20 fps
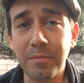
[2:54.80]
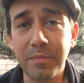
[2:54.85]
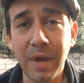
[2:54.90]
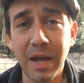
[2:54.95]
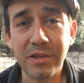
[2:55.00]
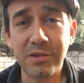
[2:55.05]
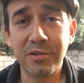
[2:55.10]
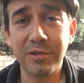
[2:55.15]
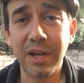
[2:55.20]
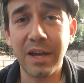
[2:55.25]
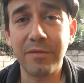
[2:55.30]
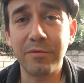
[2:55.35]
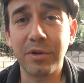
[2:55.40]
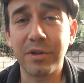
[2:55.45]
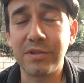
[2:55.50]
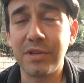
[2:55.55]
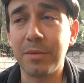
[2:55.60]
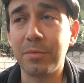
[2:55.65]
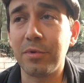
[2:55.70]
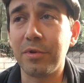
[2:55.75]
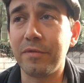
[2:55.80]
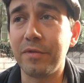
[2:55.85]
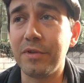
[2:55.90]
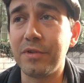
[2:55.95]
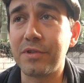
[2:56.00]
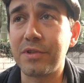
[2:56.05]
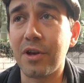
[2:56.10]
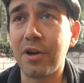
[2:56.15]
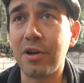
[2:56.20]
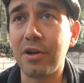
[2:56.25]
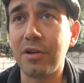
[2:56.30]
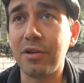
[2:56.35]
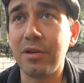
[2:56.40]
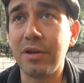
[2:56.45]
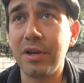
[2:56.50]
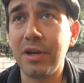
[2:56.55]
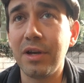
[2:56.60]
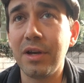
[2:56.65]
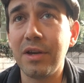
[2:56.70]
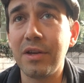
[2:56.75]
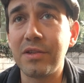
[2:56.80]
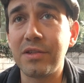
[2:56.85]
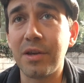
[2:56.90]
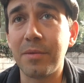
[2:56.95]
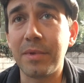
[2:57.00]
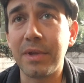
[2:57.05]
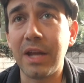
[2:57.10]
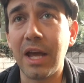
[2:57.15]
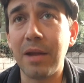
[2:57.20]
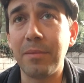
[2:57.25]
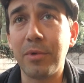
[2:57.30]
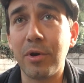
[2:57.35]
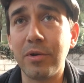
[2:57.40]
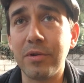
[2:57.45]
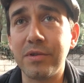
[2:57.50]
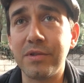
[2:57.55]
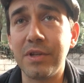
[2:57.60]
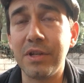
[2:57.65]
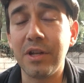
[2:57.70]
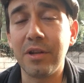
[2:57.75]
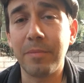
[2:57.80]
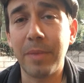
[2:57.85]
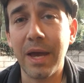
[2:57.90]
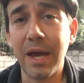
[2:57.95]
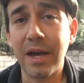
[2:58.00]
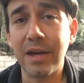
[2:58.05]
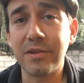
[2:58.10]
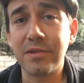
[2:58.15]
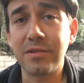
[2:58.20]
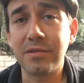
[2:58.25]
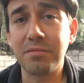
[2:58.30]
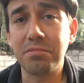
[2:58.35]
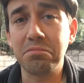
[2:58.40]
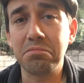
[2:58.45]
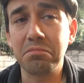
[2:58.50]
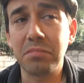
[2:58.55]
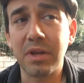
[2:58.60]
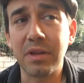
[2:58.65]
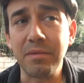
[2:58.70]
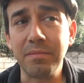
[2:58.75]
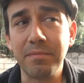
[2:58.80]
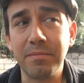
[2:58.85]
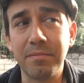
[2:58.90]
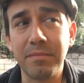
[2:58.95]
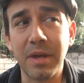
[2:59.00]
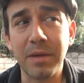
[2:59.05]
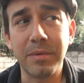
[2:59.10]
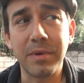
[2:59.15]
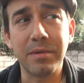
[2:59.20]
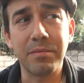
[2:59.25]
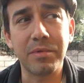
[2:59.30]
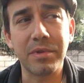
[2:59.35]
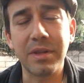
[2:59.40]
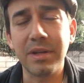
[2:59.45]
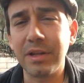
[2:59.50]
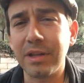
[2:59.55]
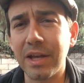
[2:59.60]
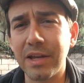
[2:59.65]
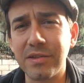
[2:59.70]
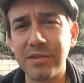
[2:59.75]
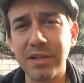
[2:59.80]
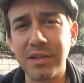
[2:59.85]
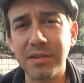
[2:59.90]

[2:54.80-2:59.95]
Pastor Dan, for example, if you saw something I had posted in the past, maybe within the last